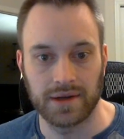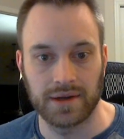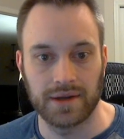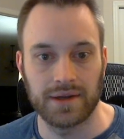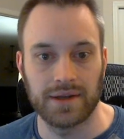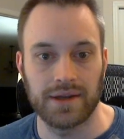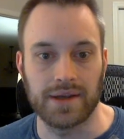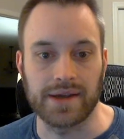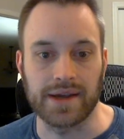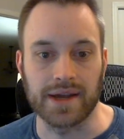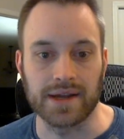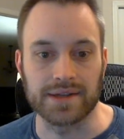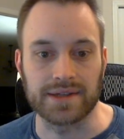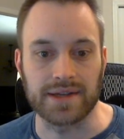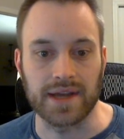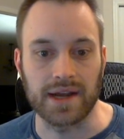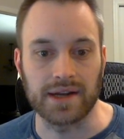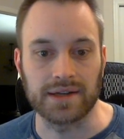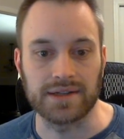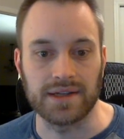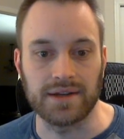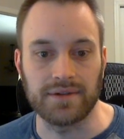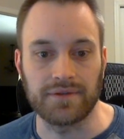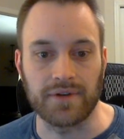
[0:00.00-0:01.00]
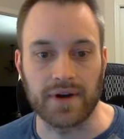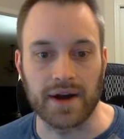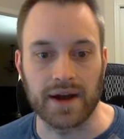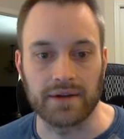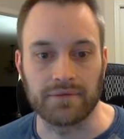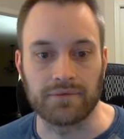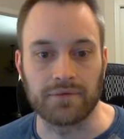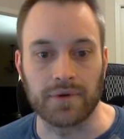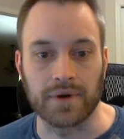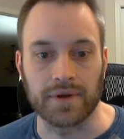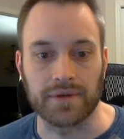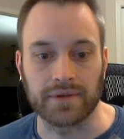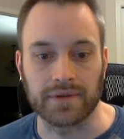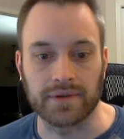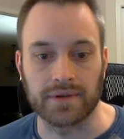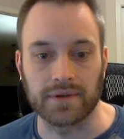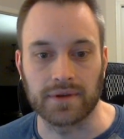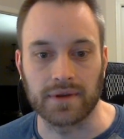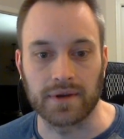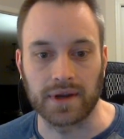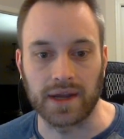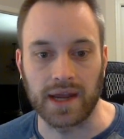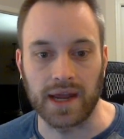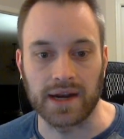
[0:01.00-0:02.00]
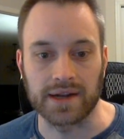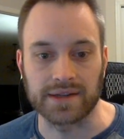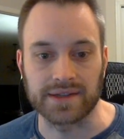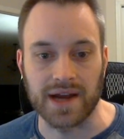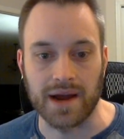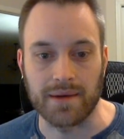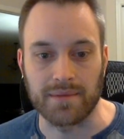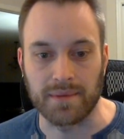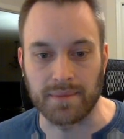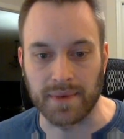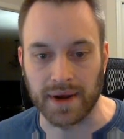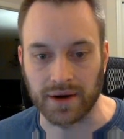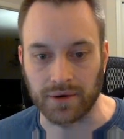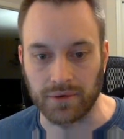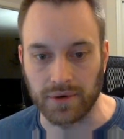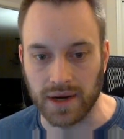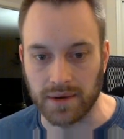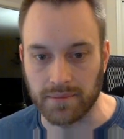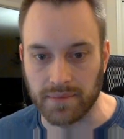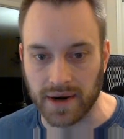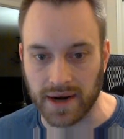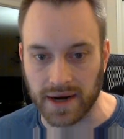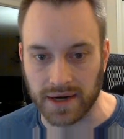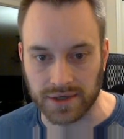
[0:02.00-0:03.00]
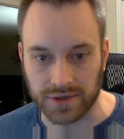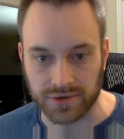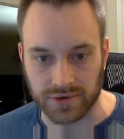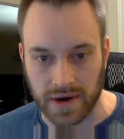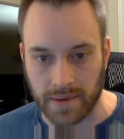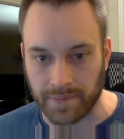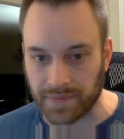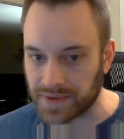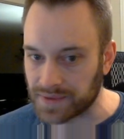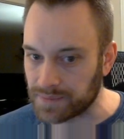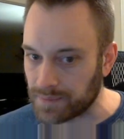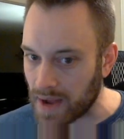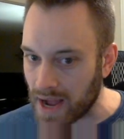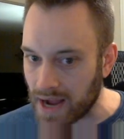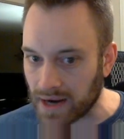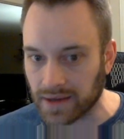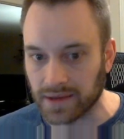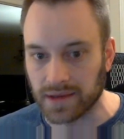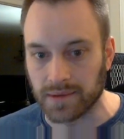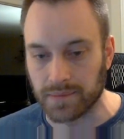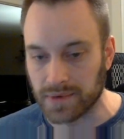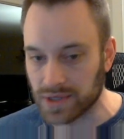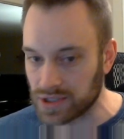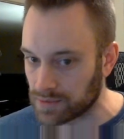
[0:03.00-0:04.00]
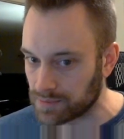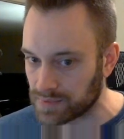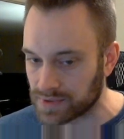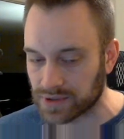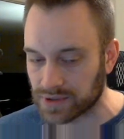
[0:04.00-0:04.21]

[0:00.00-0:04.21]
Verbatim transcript: He can take d five with a gain of time on my queen, but I just drop this back and the bishop is